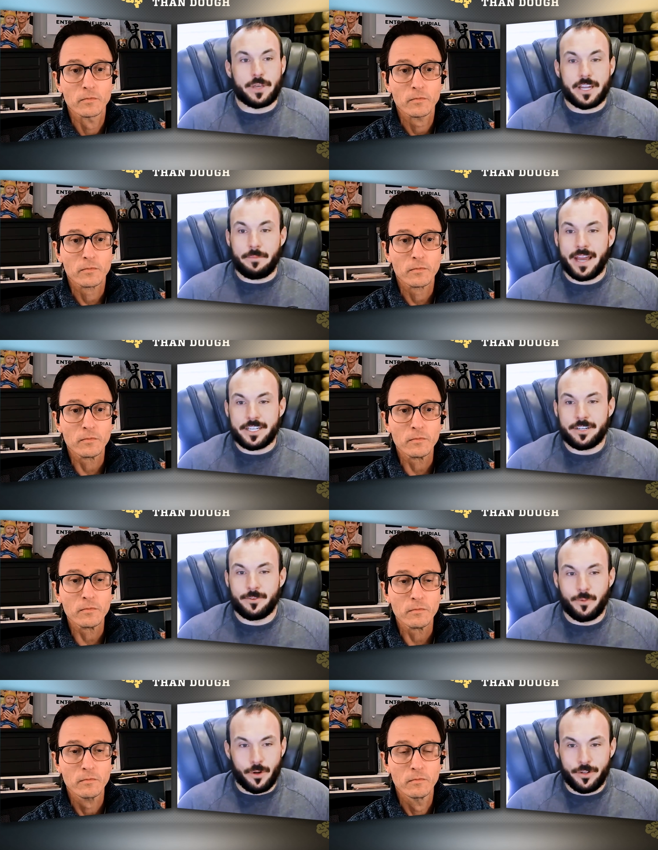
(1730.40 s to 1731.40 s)
Speaker 1: we can imagine
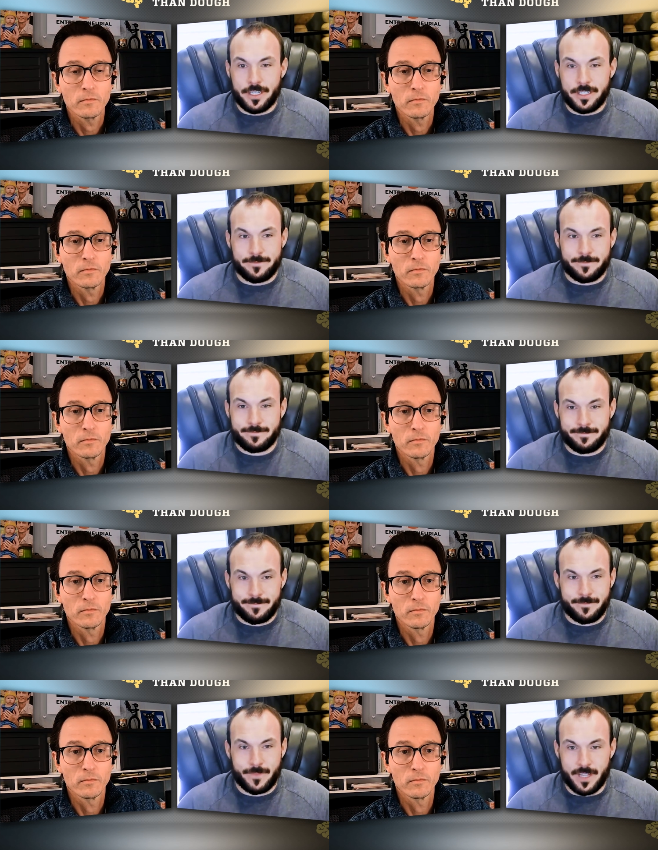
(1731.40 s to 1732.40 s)
a world
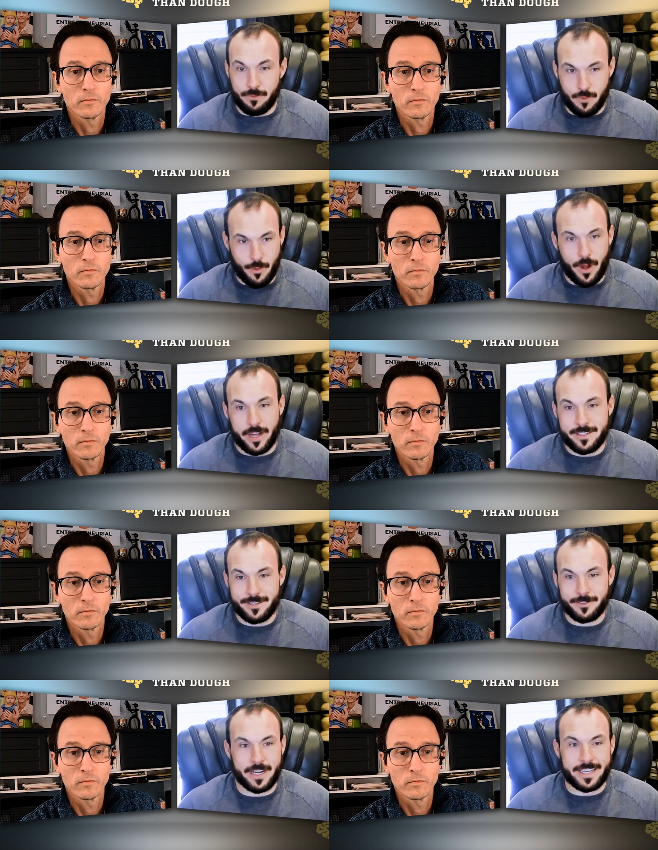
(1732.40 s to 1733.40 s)
of
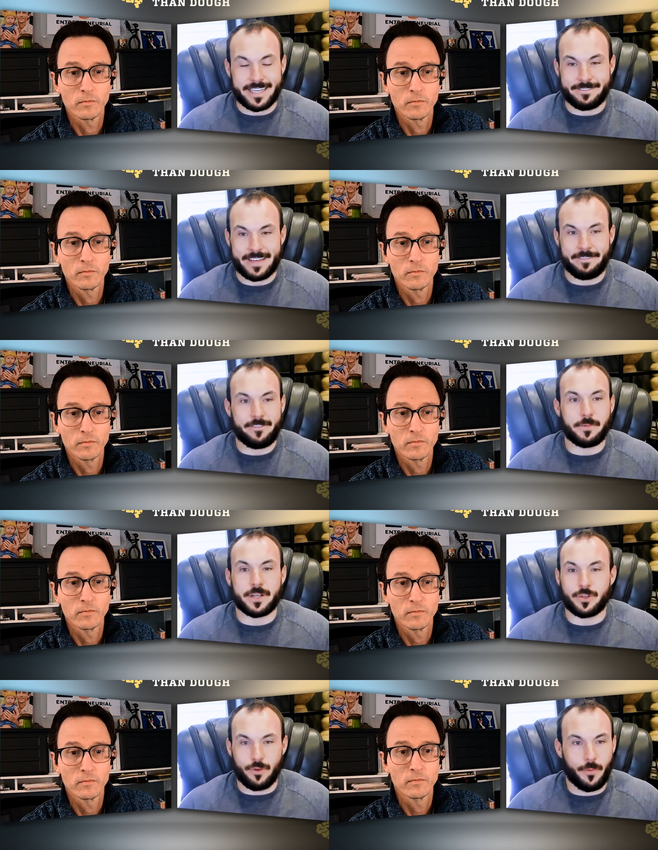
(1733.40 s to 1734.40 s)
robots, right? If, if
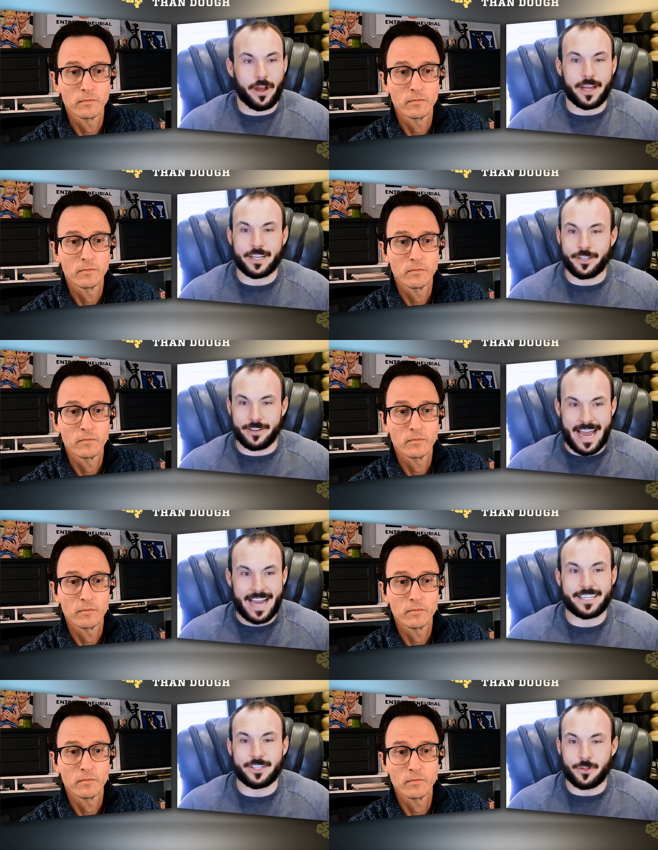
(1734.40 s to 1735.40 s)
everybody's a robot and you're
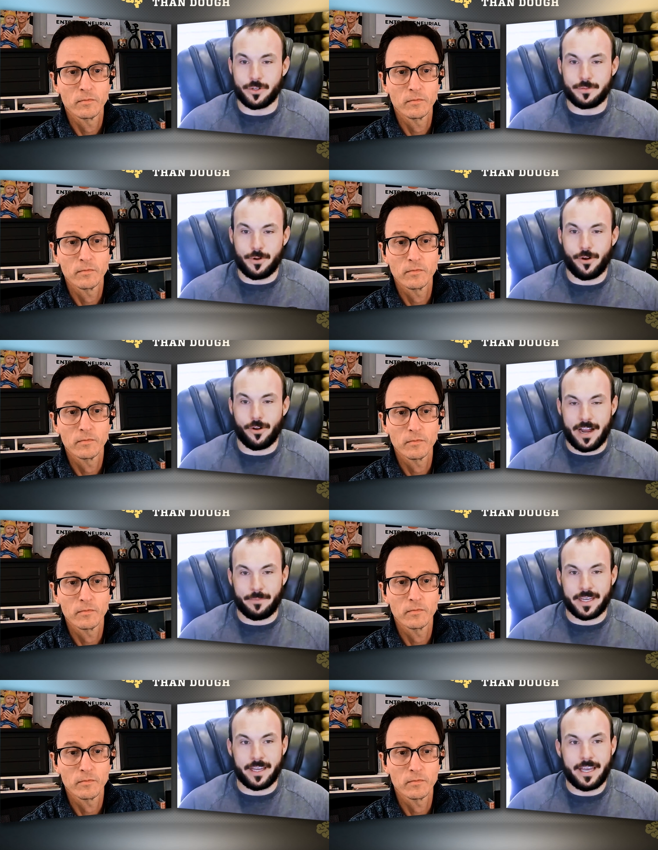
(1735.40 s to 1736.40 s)
acting towards
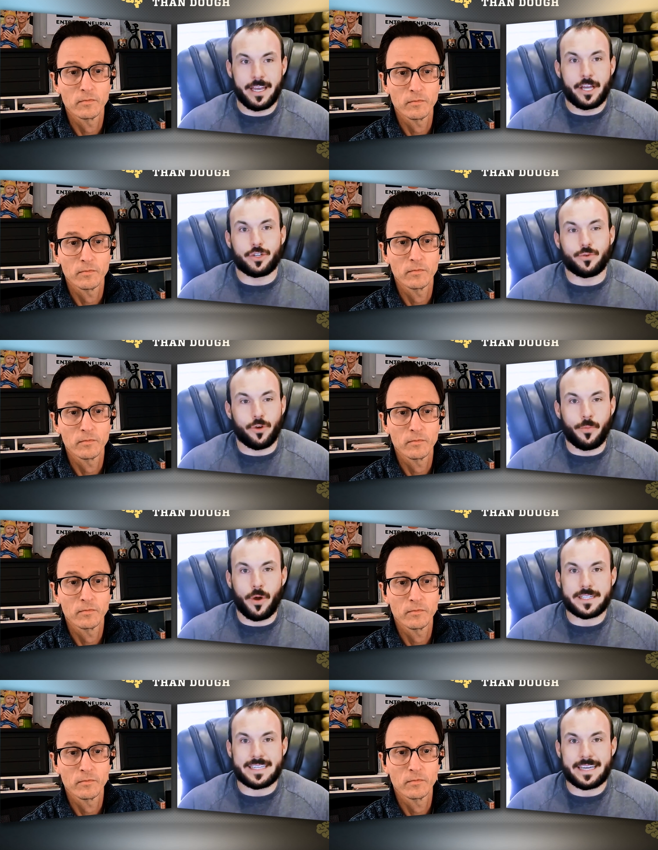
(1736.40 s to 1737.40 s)
programming, do
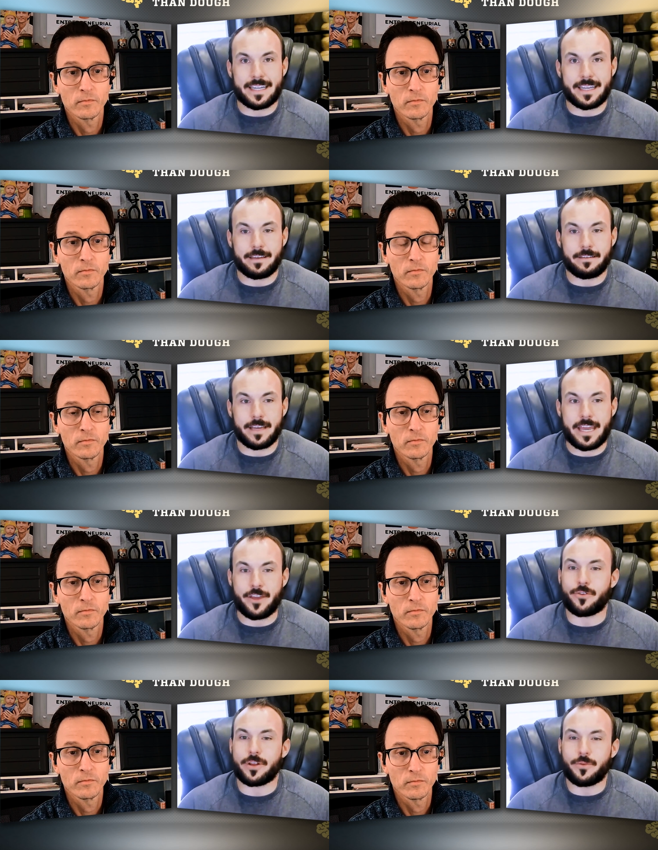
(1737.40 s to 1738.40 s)
robots get
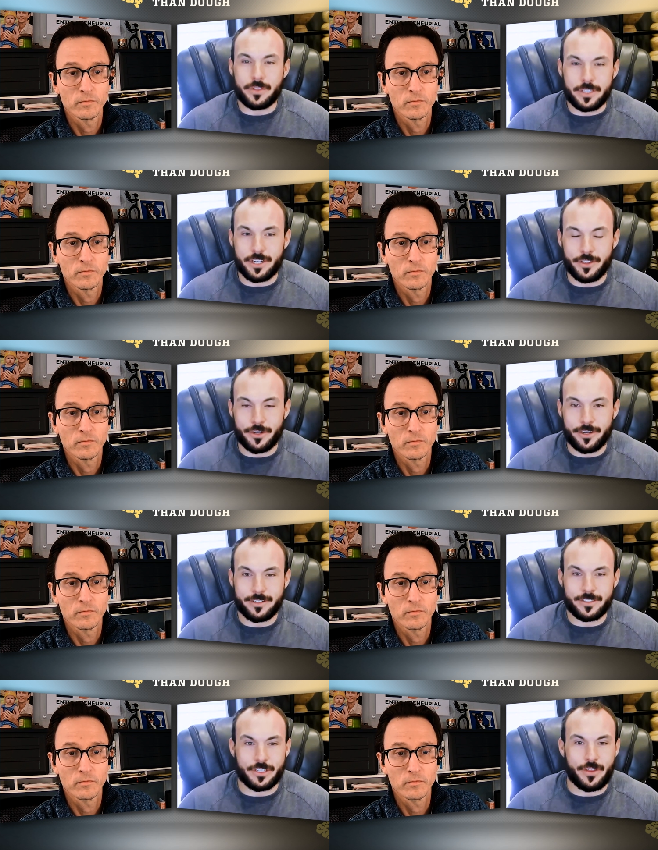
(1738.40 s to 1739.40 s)
angry with each
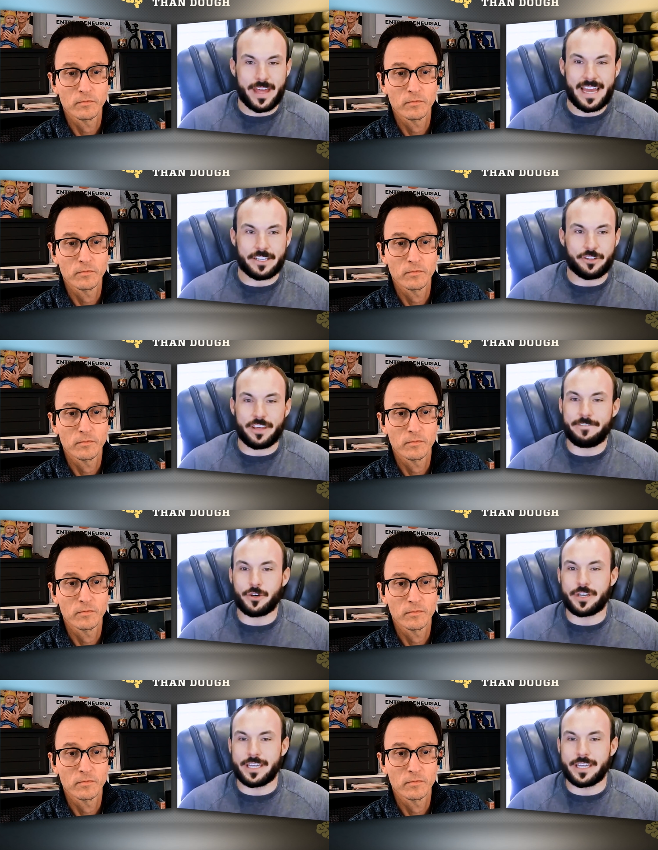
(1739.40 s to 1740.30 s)
other? Do they have, do they feel